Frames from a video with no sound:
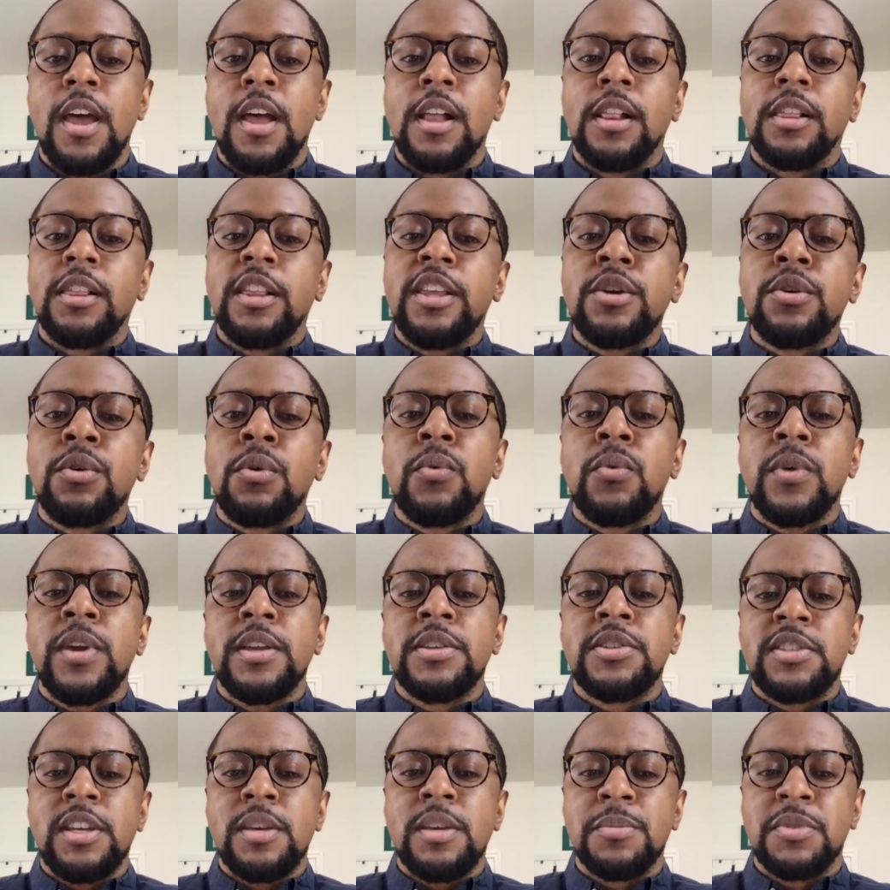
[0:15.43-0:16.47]
Legal weed
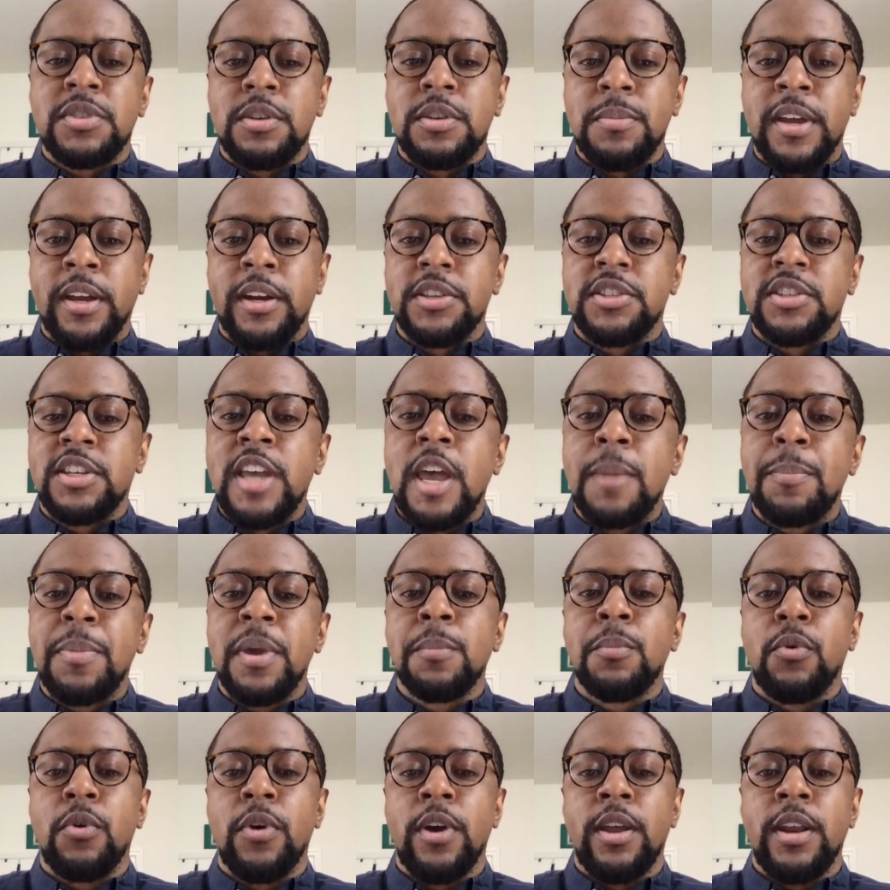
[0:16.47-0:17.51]
seems to be at a
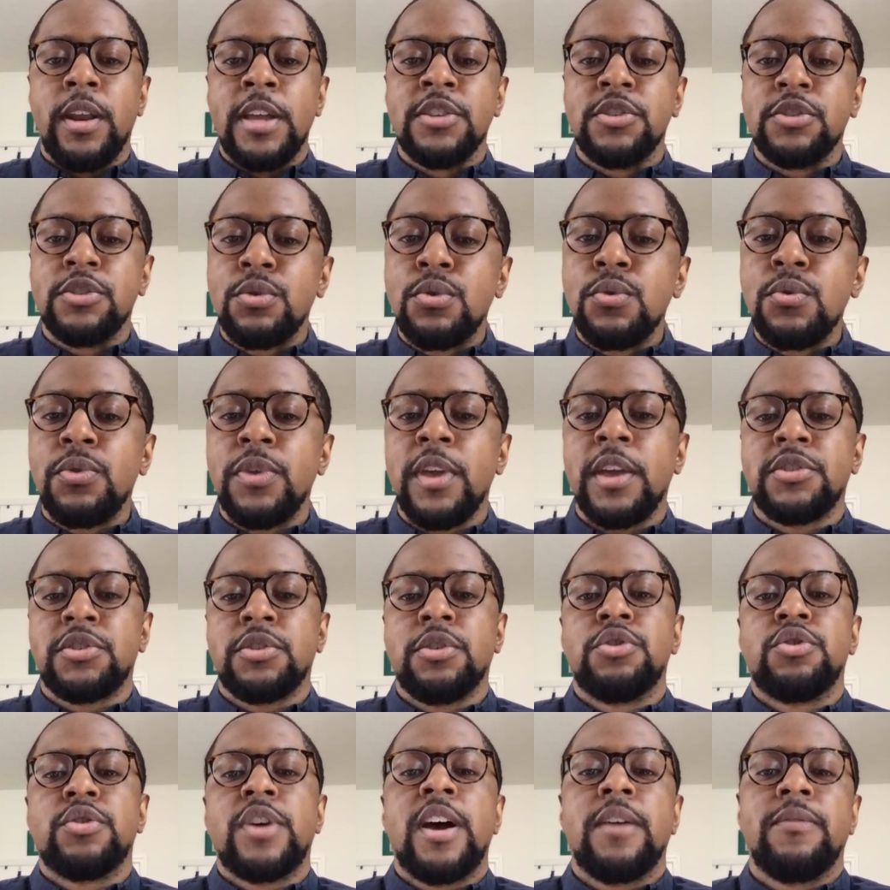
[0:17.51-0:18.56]
tipping point, and two things are
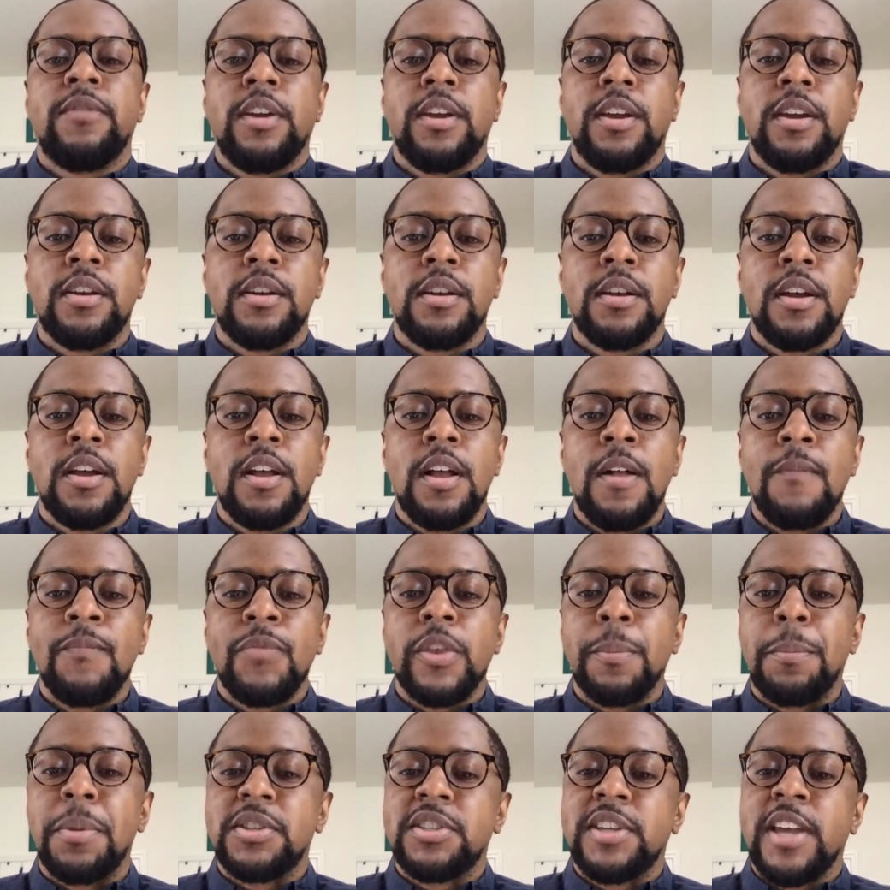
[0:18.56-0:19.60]
driving it:
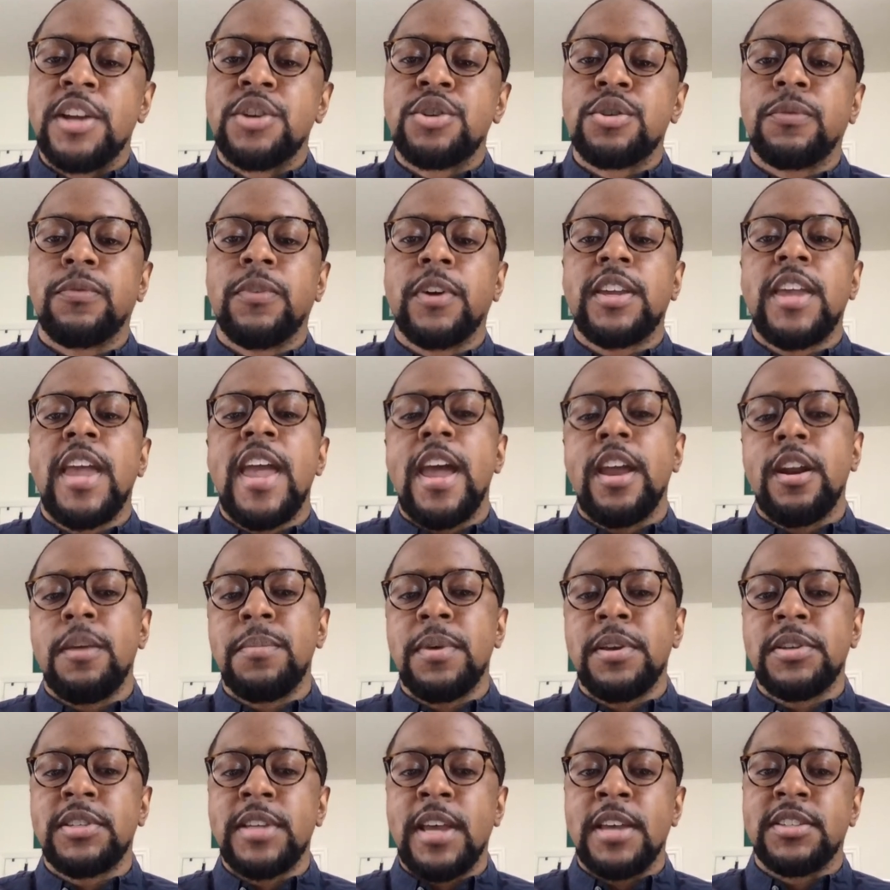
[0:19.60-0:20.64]
the potential for
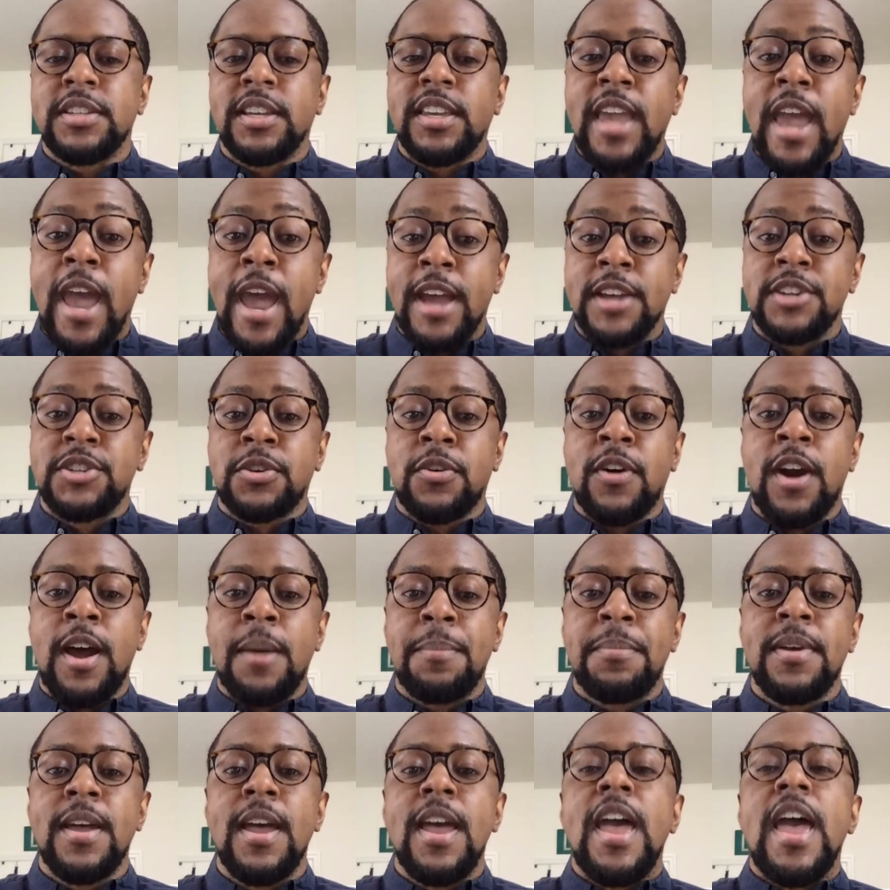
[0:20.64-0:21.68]
cannabis as a cash
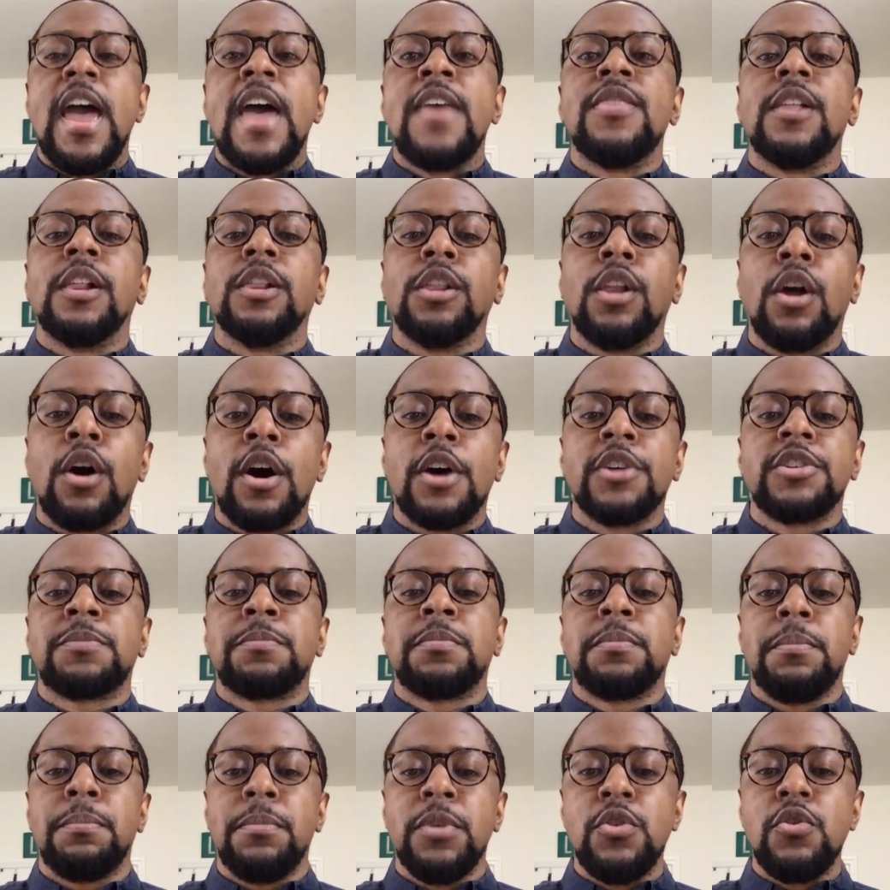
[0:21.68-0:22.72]
crop and the lost
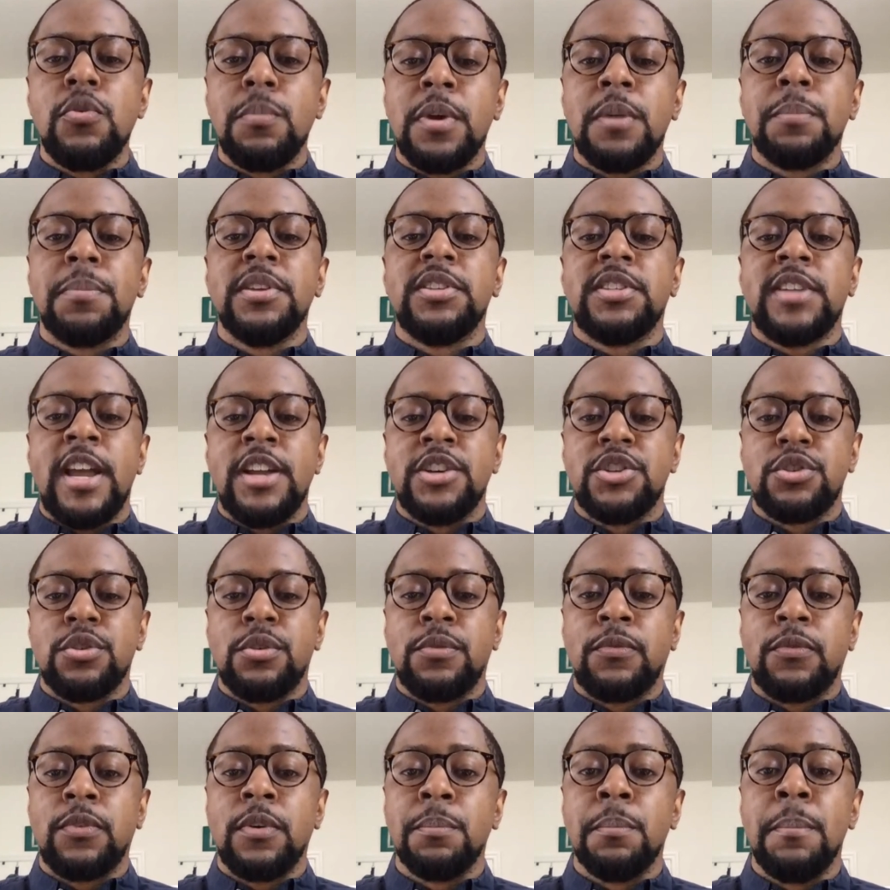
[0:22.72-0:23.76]
human potential
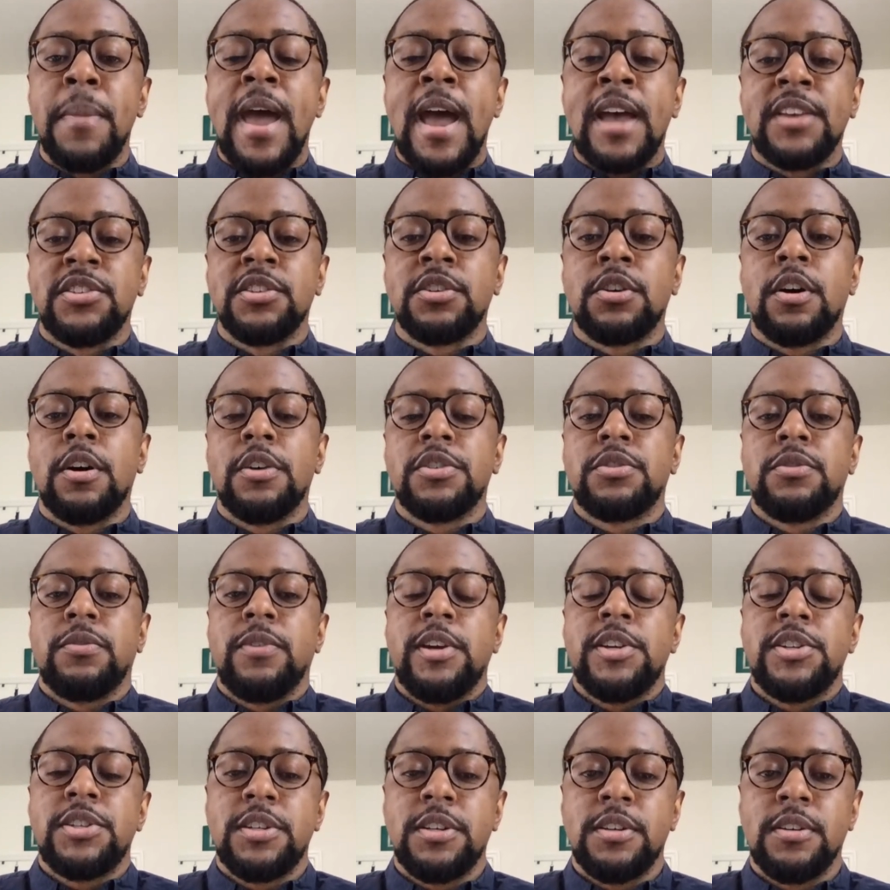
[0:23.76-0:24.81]
from mass
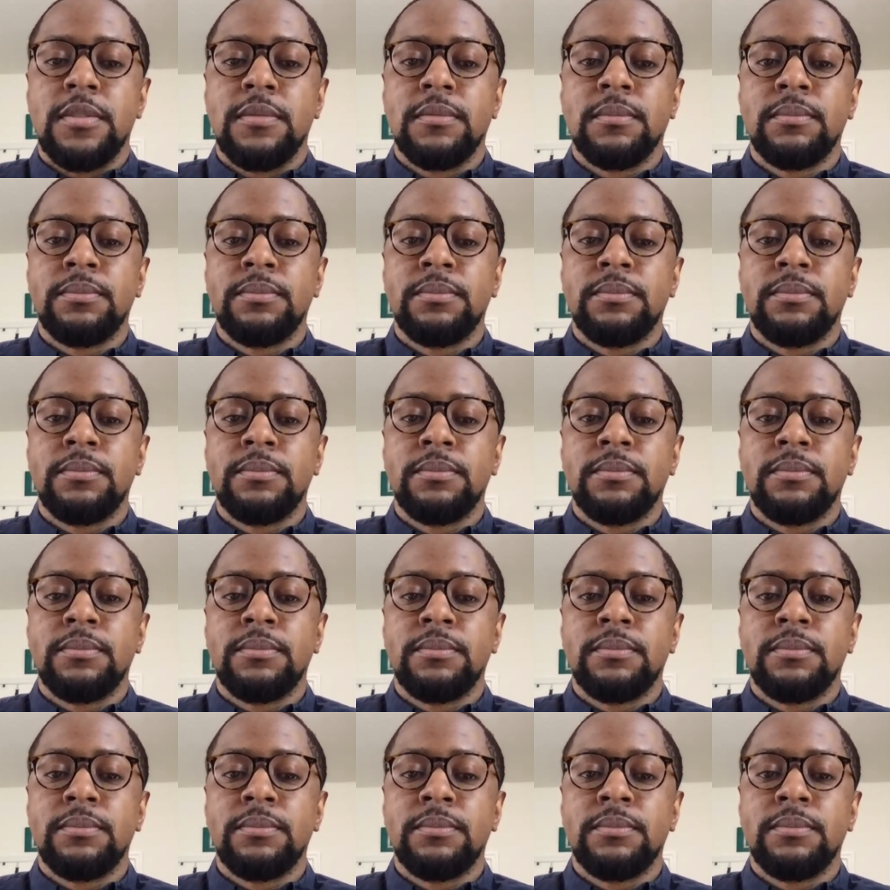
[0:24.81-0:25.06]
incarceration.